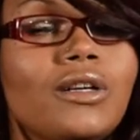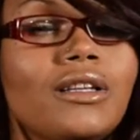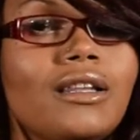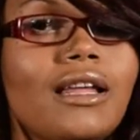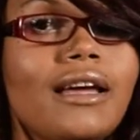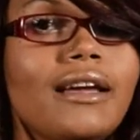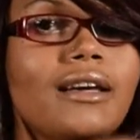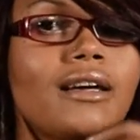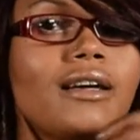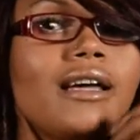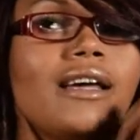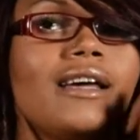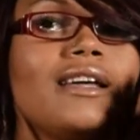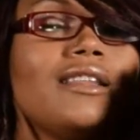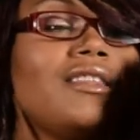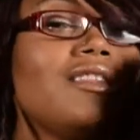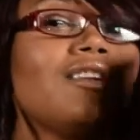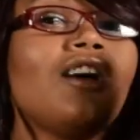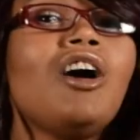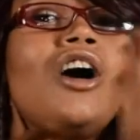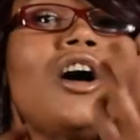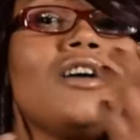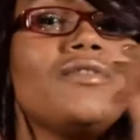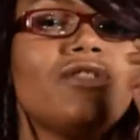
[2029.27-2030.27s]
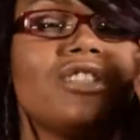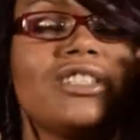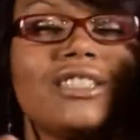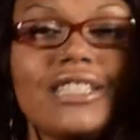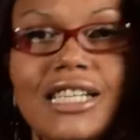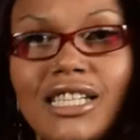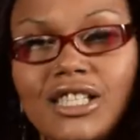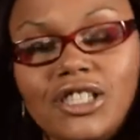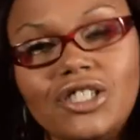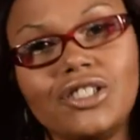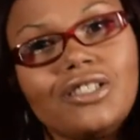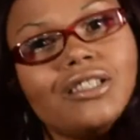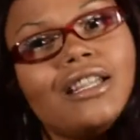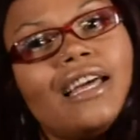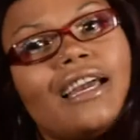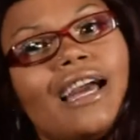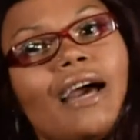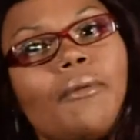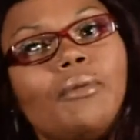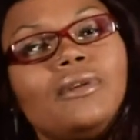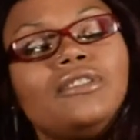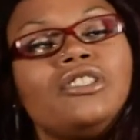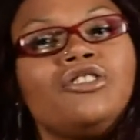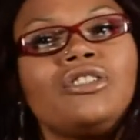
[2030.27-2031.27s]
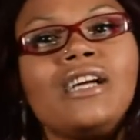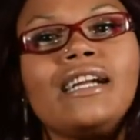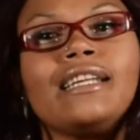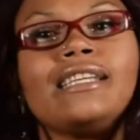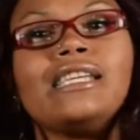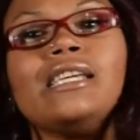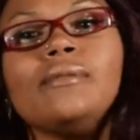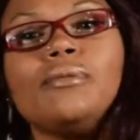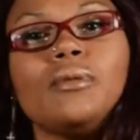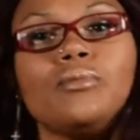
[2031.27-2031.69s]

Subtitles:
like the conversation, like I would try to keep